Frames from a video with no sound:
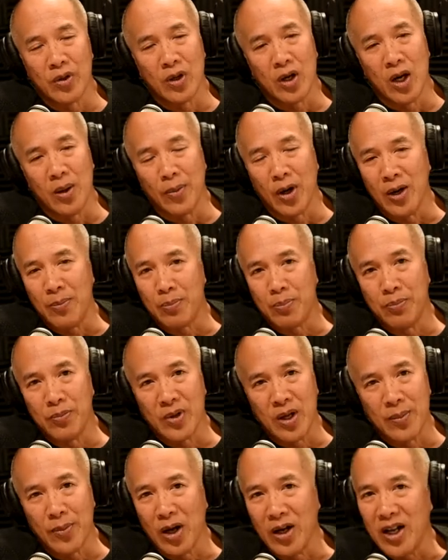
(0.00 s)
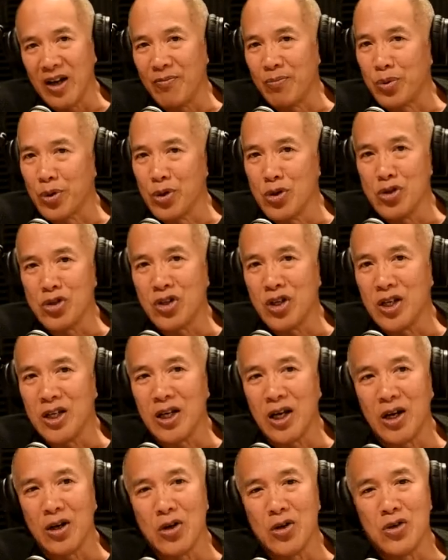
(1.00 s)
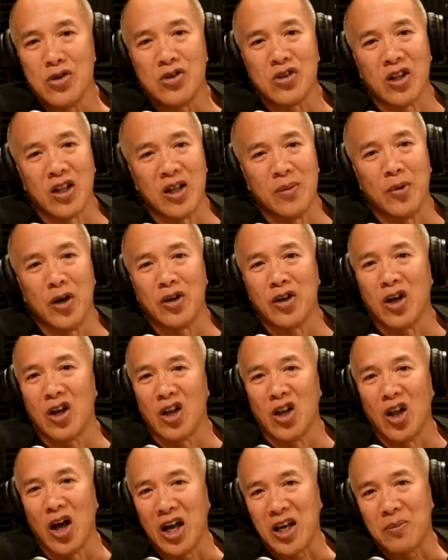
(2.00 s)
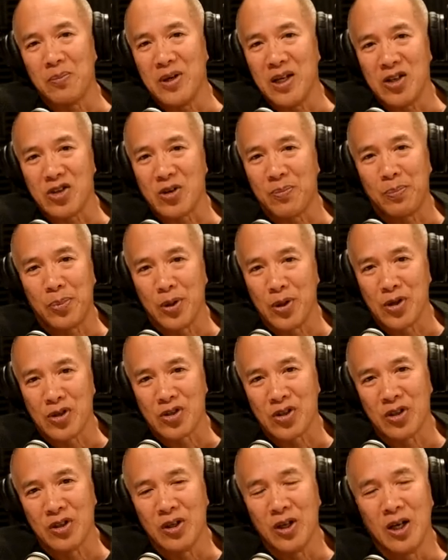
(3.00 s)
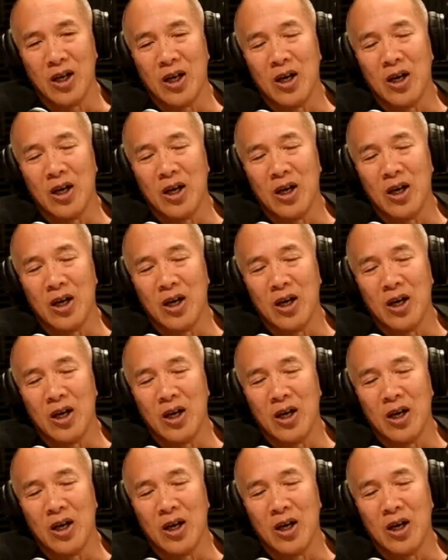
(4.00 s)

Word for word: I might they might have bruised egos and they might not like me as a person,